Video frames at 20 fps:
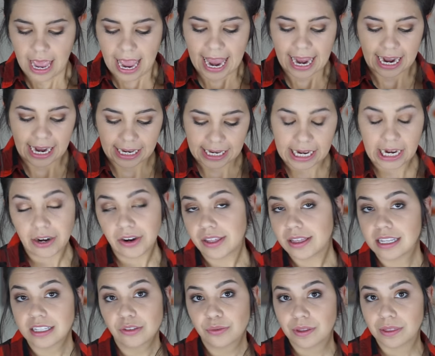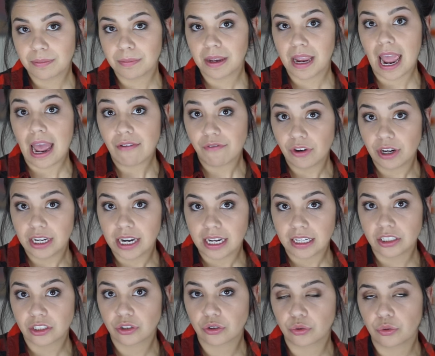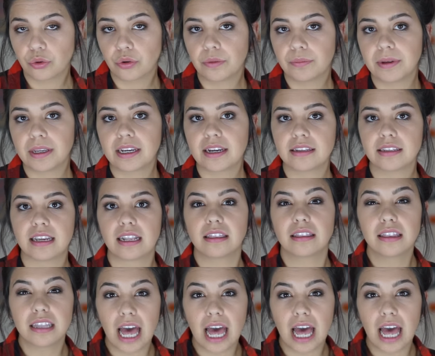And I carry this with me every day to school because a